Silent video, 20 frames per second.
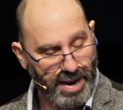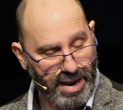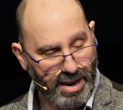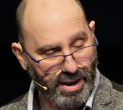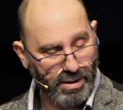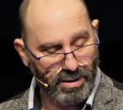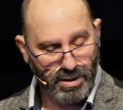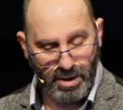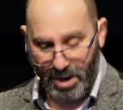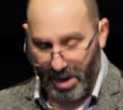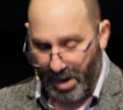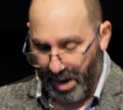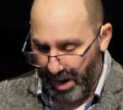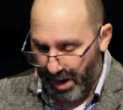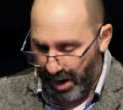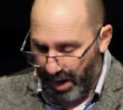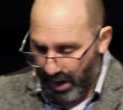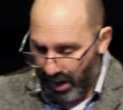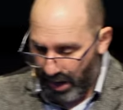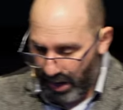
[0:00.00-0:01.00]
now.
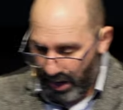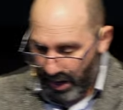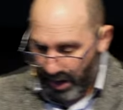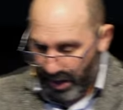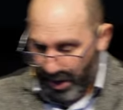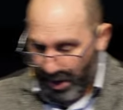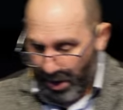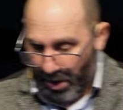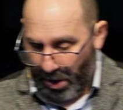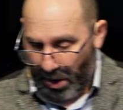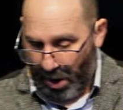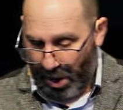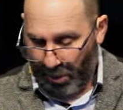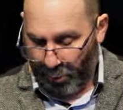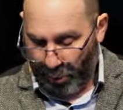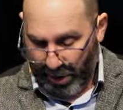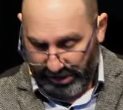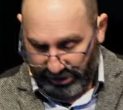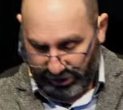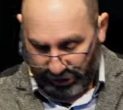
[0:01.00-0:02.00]
I
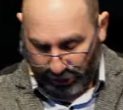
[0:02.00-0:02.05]
went